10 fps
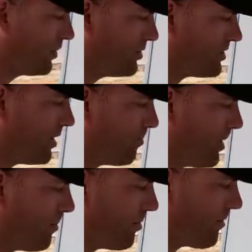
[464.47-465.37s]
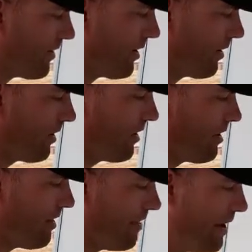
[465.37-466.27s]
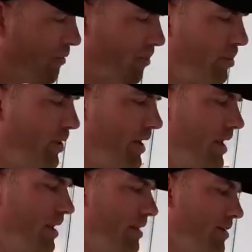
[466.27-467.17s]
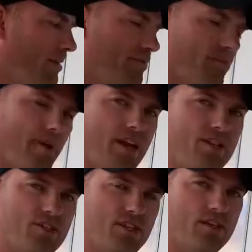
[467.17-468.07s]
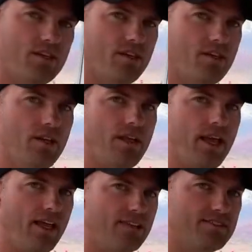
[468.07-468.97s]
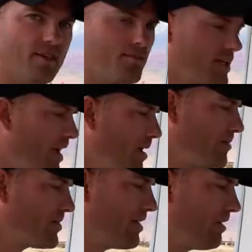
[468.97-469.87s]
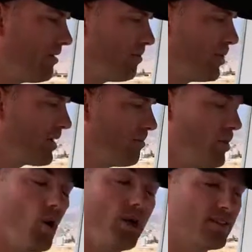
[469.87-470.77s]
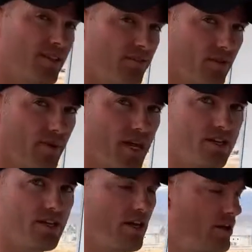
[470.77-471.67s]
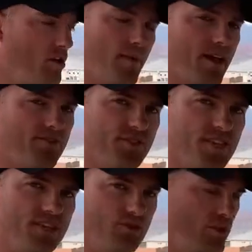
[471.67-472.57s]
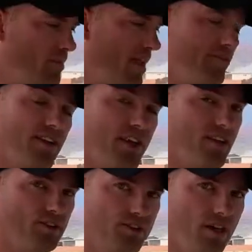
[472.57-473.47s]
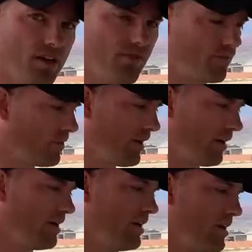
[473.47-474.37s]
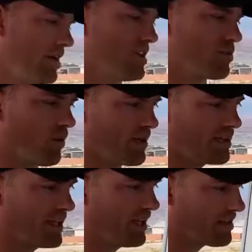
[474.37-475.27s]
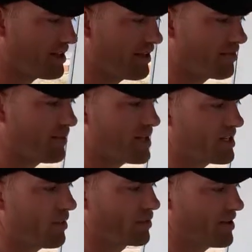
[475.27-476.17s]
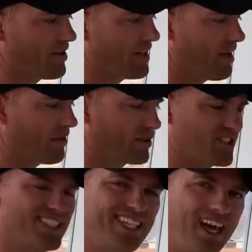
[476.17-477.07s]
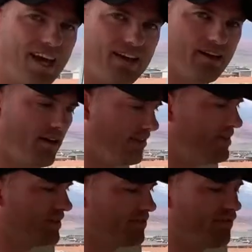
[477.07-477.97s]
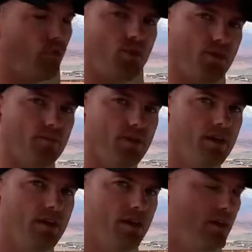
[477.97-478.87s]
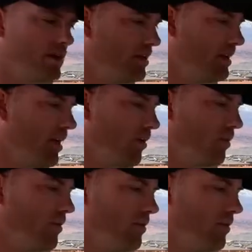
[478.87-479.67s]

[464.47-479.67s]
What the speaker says: you send people there, they will put in their information, and sometimes they'll put in bogus information. And you may have seen this, or you may have done that yourself, where you just wanted to get to the information that was on the other side of this form. Now,